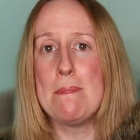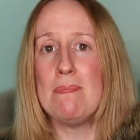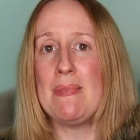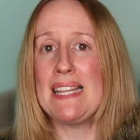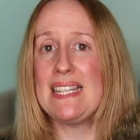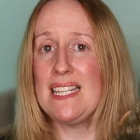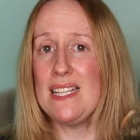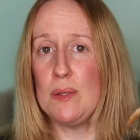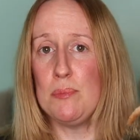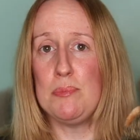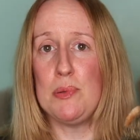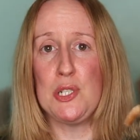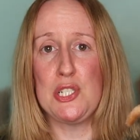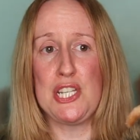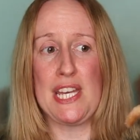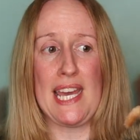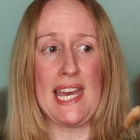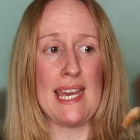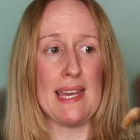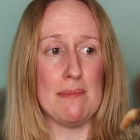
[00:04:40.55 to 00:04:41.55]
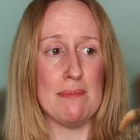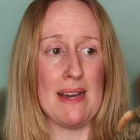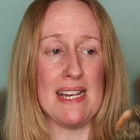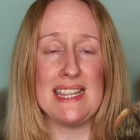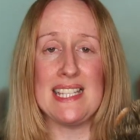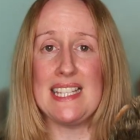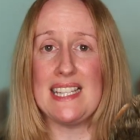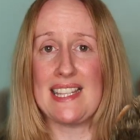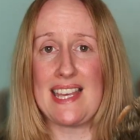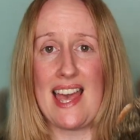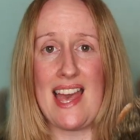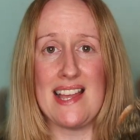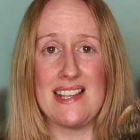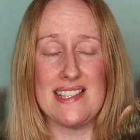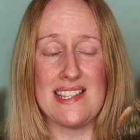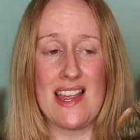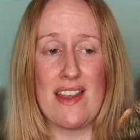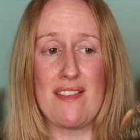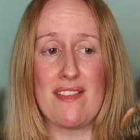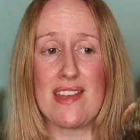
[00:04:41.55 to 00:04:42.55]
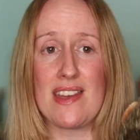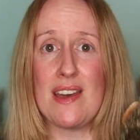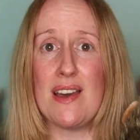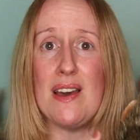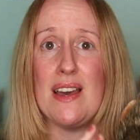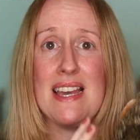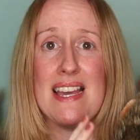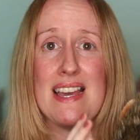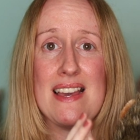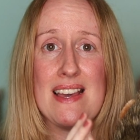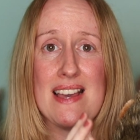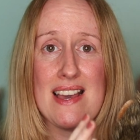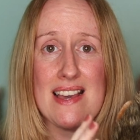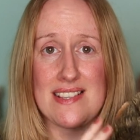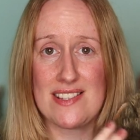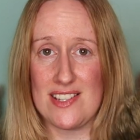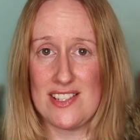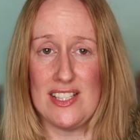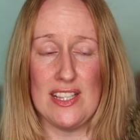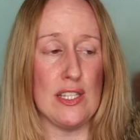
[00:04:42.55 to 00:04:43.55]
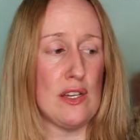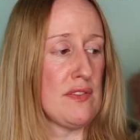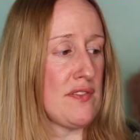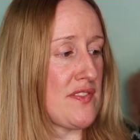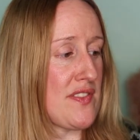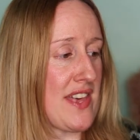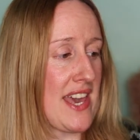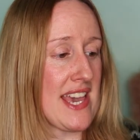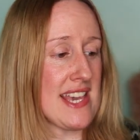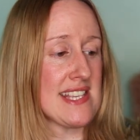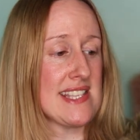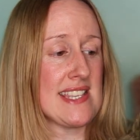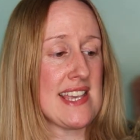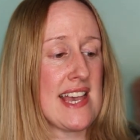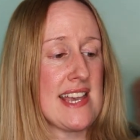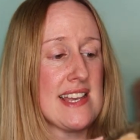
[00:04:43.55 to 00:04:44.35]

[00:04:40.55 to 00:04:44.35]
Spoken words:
my little buddy, my little Cairn Terrier is going to love this.